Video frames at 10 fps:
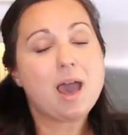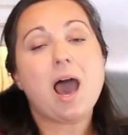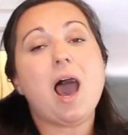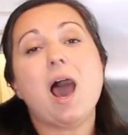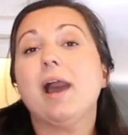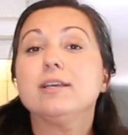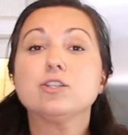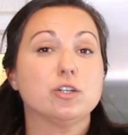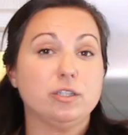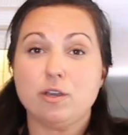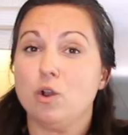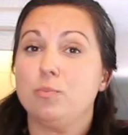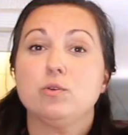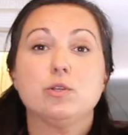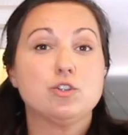I certainly hope
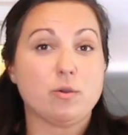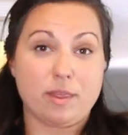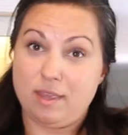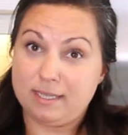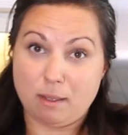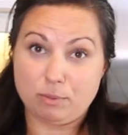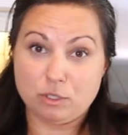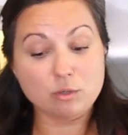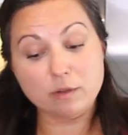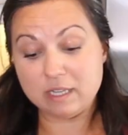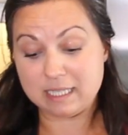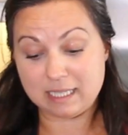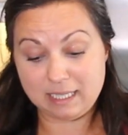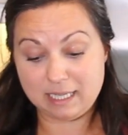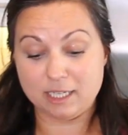you enjoyed this episode of The
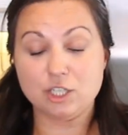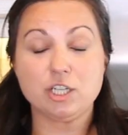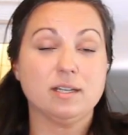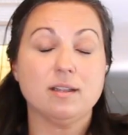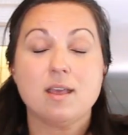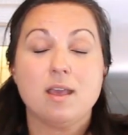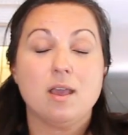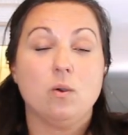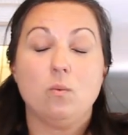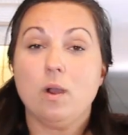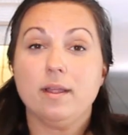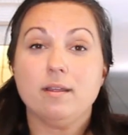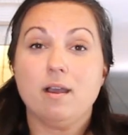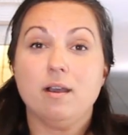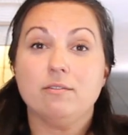Silly Kitchen, one
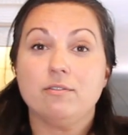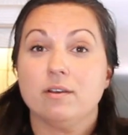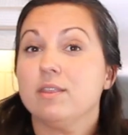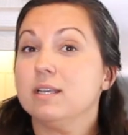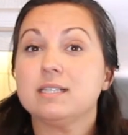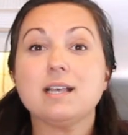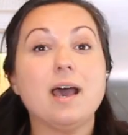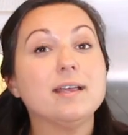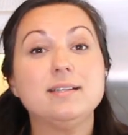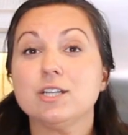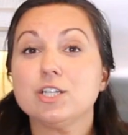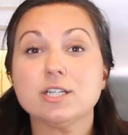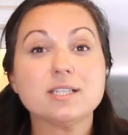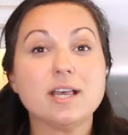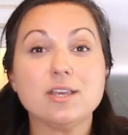of the side
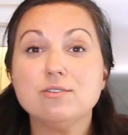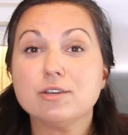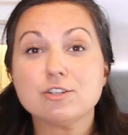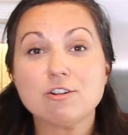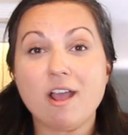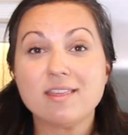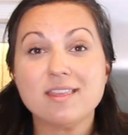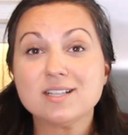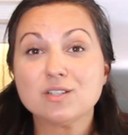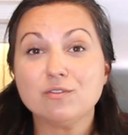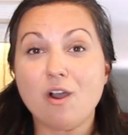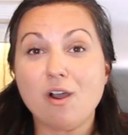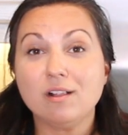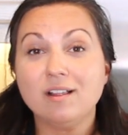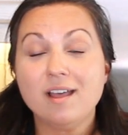dishes that you can try this
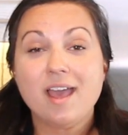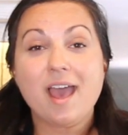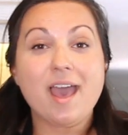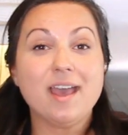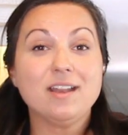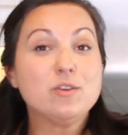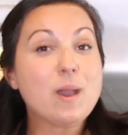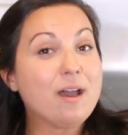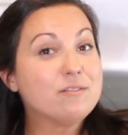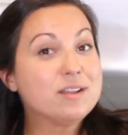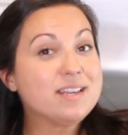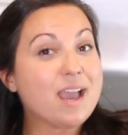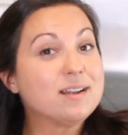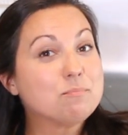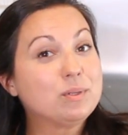fall. And if you haven't
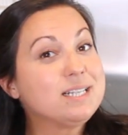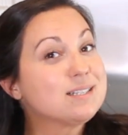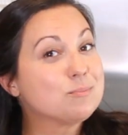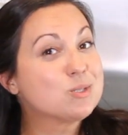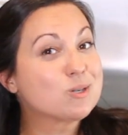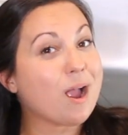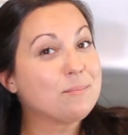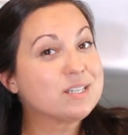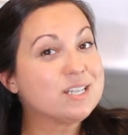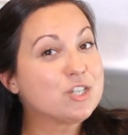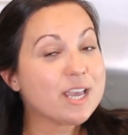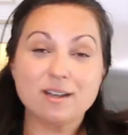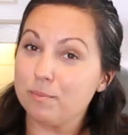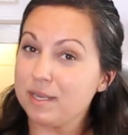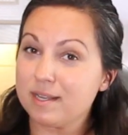yet, please subscribe to the
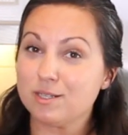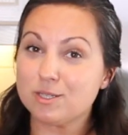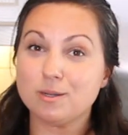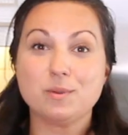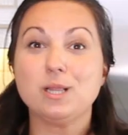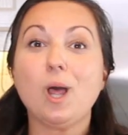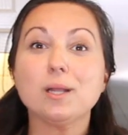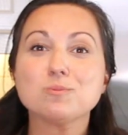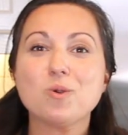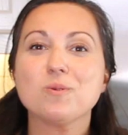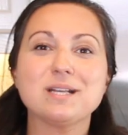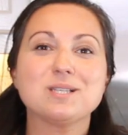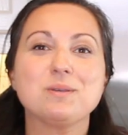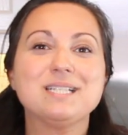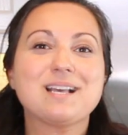channel because there's going to be lots more
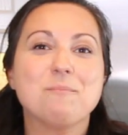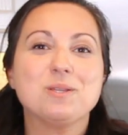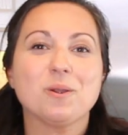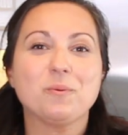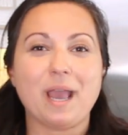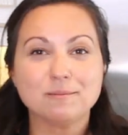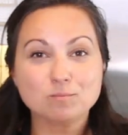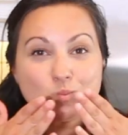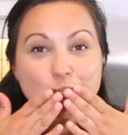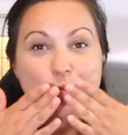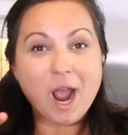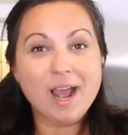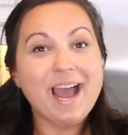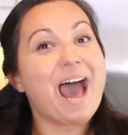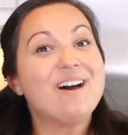recipes coming your way.
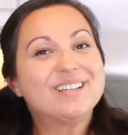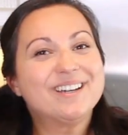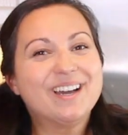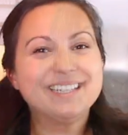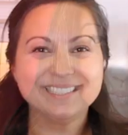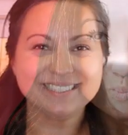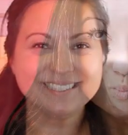Have a good one.